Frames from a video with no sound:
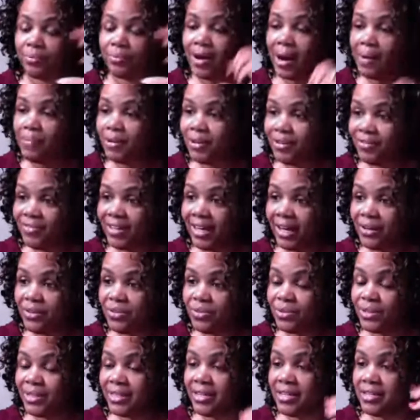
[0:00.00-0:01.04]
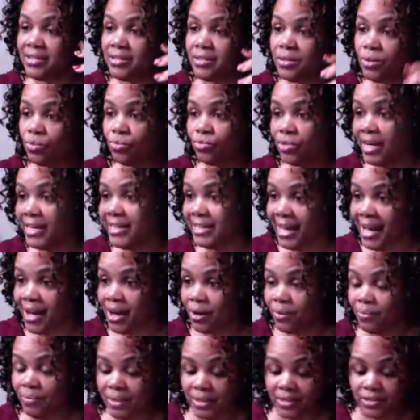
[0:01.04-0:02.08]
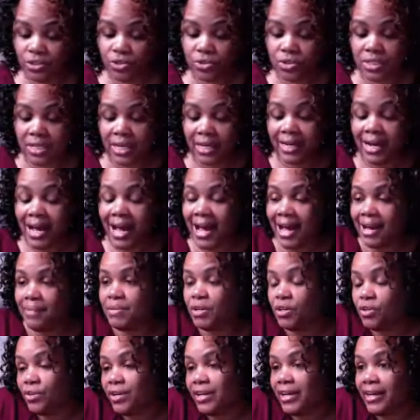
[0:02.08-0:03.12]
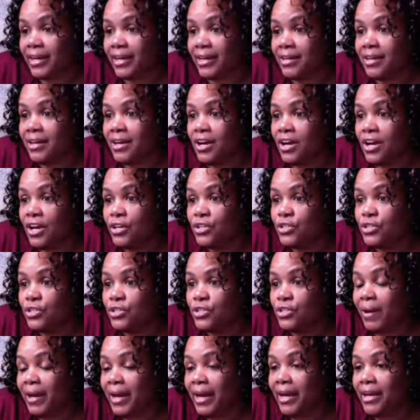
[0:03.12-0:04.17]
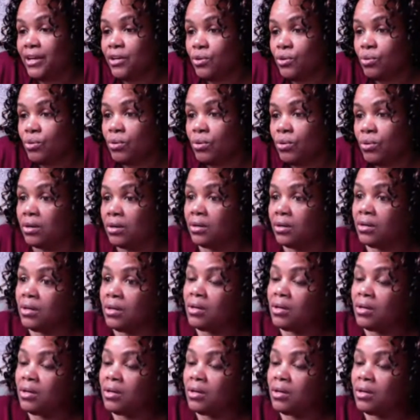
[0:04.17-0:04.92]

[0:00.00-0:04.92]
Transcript: property value it is right now, because you said I'm agreeing to pay